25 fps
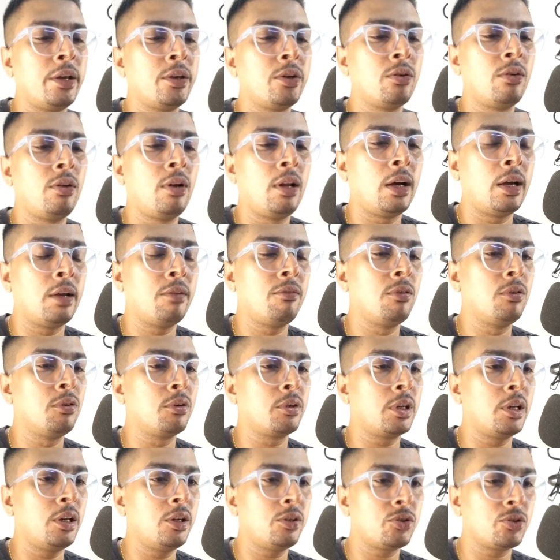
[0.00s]
your live
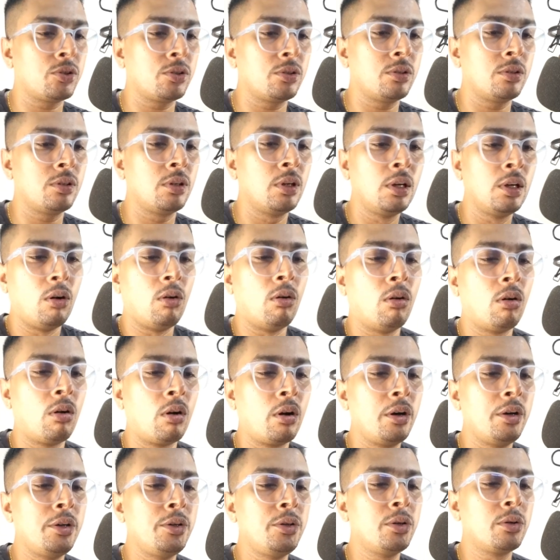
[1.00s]
location
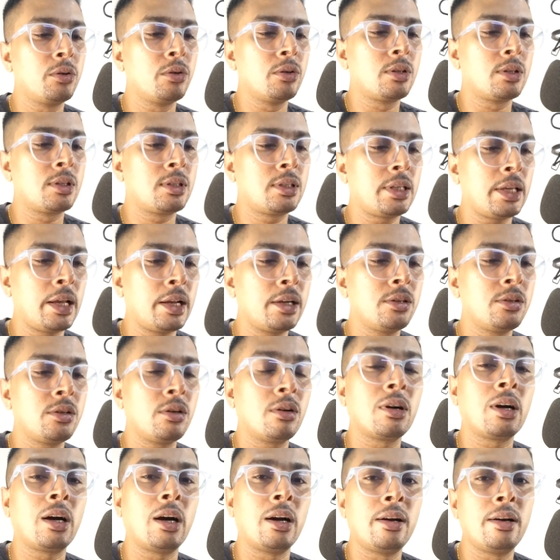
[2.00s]
or you could send your
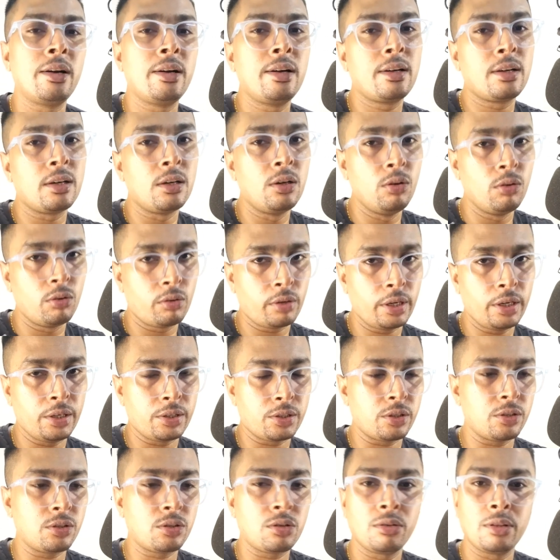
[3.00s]
current
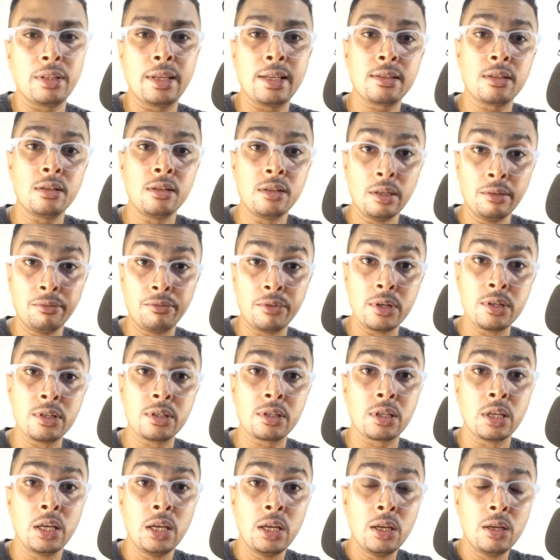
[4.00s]
location so there's a
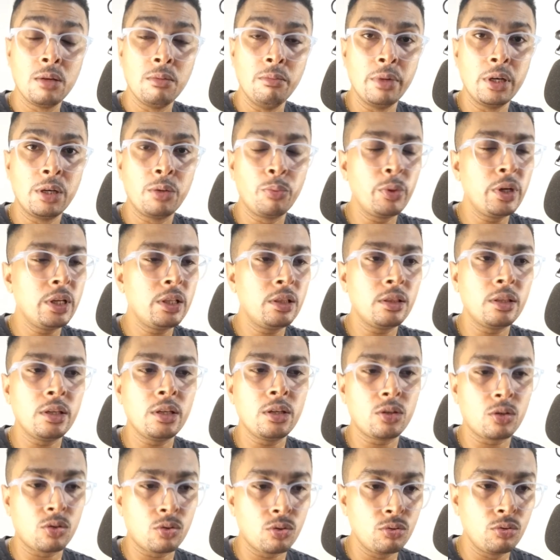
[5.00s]
difference between
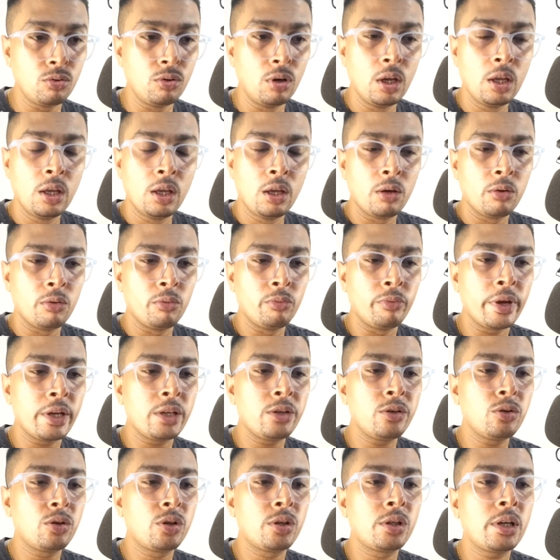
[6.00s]
these two when
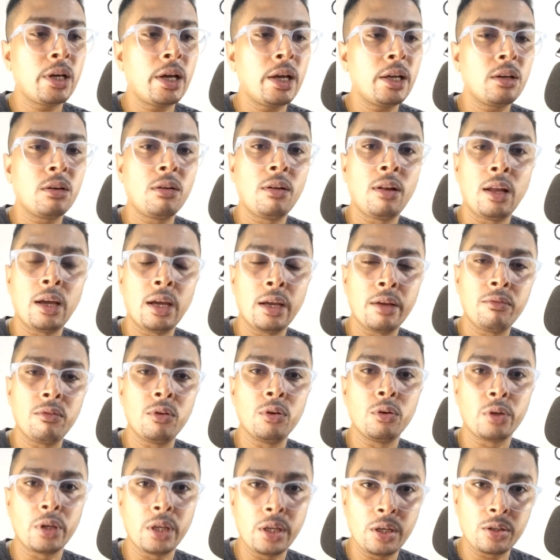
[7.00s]
you share your live
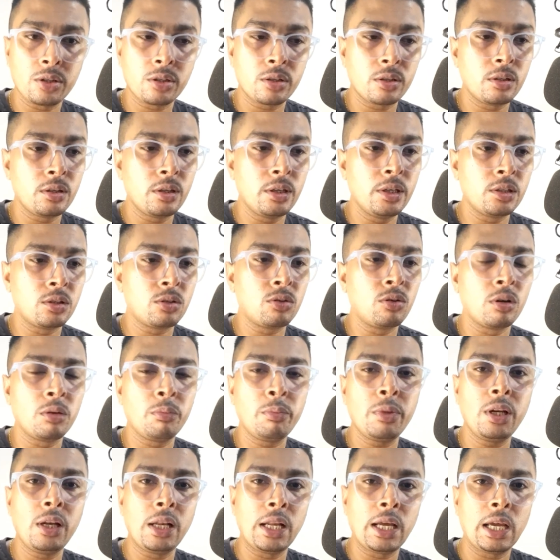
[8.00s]
location, it's going to
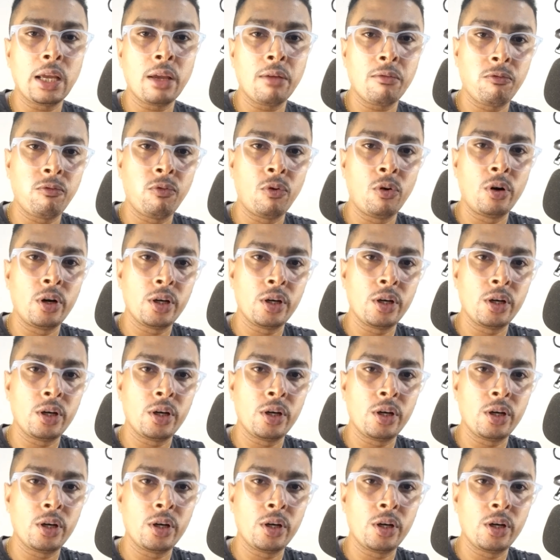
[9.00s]
be live for